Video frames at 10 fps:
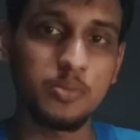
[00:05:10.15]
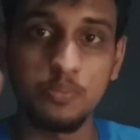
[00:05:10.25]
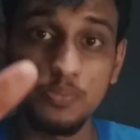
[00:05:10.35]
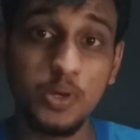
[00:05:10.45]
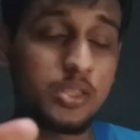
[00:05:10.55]

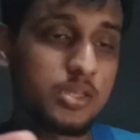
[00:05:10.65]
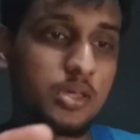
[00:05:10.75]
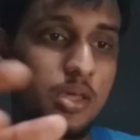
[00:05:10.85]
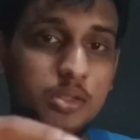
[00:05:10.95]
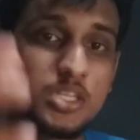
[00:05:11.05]
But
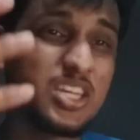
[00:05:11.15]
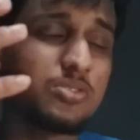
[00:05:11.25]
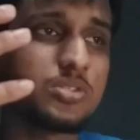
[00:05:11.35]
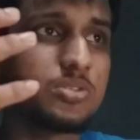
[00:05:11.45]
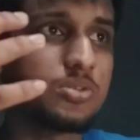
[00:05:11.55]
due
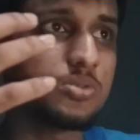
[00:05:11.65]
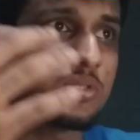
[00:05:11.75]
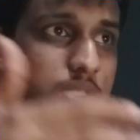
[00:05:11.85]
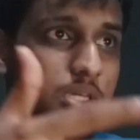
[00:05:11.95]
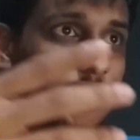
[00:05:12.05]
to
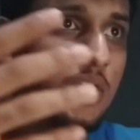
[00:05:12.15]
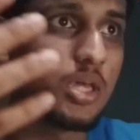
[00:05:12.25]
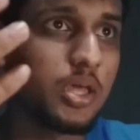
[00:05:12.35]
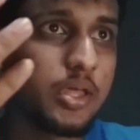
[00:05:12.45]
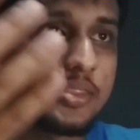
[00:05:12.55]

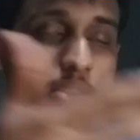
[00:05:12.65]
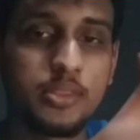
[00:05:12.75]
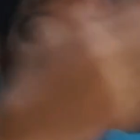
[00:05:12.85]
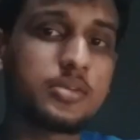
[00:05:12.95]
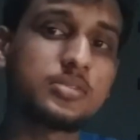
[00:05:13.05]
there
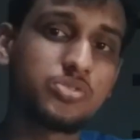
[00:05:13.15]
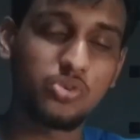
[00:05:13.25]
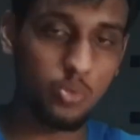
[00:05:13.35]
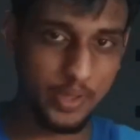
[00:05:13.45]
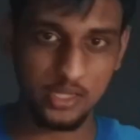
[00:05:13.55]
are
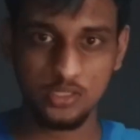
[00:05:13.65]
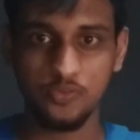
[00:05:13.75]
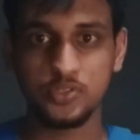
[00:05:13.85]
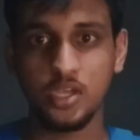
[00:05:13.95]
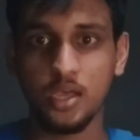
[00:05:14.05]
drawbacks every
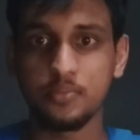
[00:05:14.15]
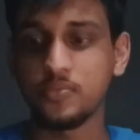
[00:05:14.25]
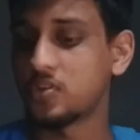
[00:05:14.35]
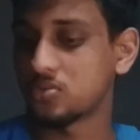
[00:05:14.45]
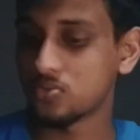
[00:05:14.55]
time when
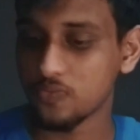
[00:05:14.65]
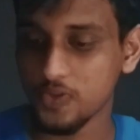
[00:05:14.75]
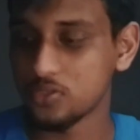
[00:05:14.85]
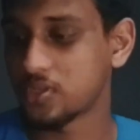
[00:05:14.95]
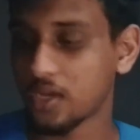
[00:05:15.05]
you
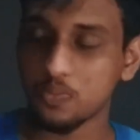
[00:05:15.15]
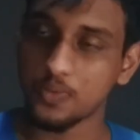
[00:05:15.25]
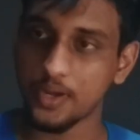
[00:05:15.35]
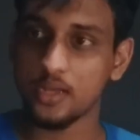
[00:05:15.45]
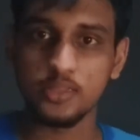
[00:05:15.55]
take a
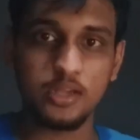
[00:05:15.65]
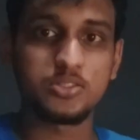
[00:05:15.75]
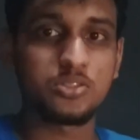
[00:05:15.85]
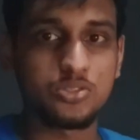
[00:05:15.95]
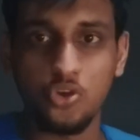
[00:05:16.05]
product. There is a
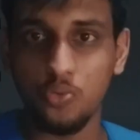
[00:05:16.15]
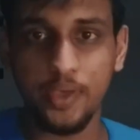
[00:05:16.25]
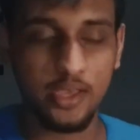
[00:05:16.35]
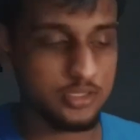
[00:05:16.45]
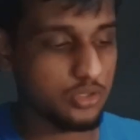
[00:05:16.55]
drawback.
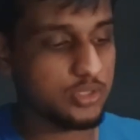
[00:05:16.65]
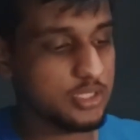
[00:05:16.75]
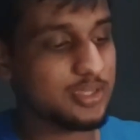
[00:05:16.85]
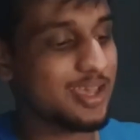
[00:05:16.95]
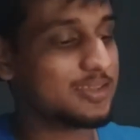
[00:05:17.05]
So this
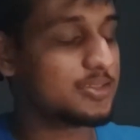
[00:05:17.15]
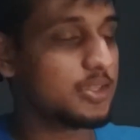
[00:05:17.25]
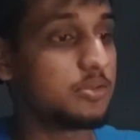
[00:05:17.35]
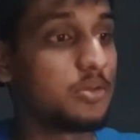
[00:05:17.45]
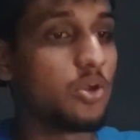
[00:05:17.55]
has the
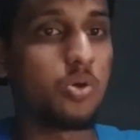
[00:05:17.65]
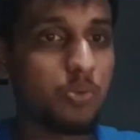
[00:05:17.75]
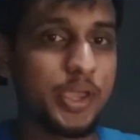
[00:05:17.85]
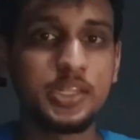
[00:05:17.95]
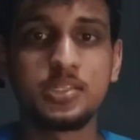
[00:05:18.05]
weight.